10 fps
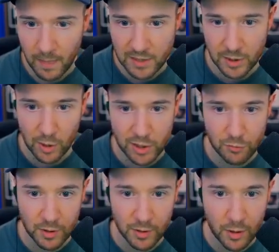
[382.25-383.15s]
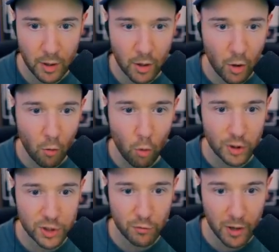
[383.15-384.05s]
That's a nice run.
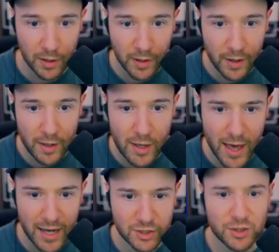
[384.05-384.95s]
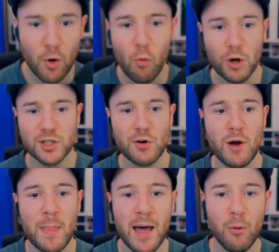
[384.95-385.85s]
What a run. Yes, what a
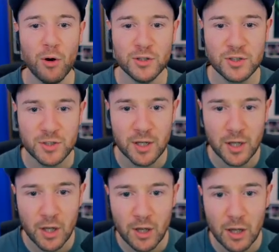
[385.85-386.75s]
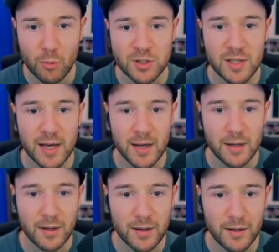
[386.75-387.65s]
run that was. Was that...
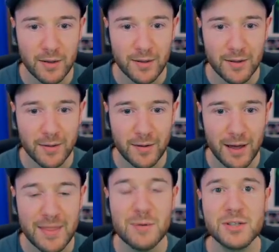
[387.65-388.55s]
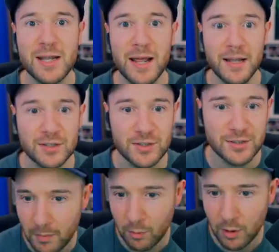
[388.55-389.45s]
I think it was
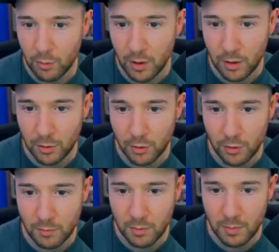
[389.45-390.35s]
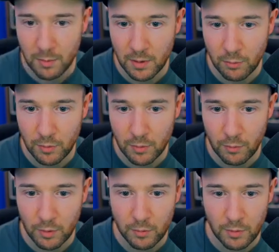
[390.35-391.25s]
Canellas. Well, it would have looked good, but maybe it wouldn't
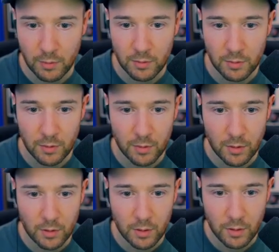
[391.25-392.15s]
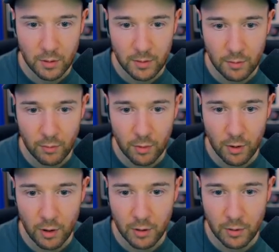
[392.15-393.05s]
have worked well.
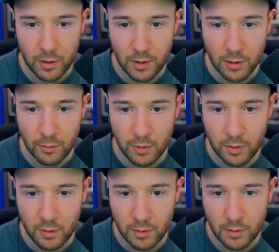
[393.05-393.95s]
Oh, not another one.